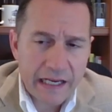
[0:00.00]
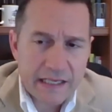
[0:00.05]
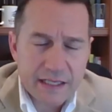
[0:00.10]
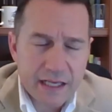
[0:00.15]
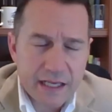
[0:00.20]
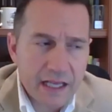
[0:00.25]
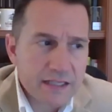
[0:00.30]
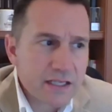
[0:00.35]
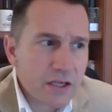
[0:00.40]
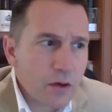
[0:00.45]

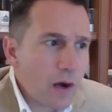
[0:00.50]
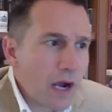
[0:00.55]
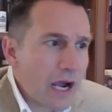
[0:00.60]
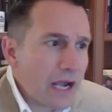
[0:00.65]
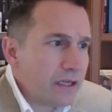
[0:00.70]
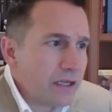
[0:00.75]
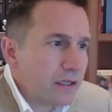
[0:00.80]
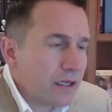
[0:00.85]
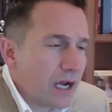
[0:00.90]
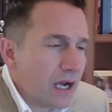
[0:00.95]
And so
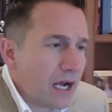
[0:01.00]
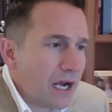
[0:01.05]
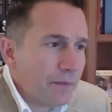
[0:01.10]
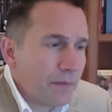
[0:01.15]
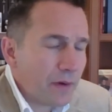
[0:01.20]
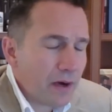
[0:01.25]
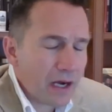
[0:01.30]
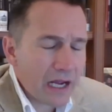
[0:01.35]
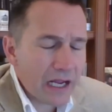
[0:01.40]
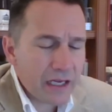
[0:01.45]
I um,
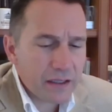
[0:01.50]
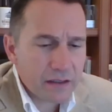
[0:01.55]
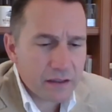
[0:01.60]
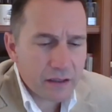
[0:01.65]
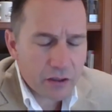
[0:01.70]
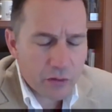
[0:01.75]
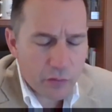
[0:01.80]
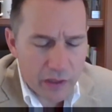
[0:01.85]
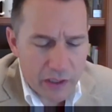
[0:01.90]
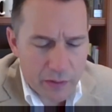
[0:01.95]
I
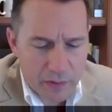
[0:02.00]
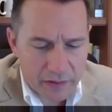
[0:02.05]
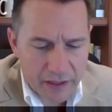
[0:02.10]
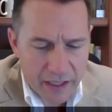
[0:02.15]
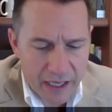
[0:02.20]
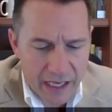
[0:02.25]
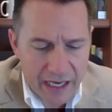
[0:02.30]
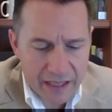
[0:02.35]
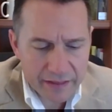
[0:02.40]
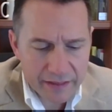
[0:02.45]
agree with
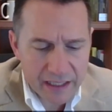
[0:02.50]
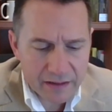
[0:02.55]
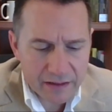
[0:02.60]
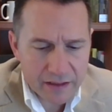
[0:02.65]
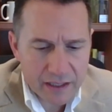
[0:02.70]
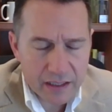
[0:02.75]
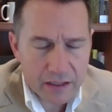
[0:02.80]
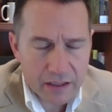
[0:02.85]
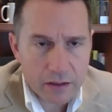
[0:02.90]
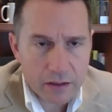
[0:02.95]
that. I think that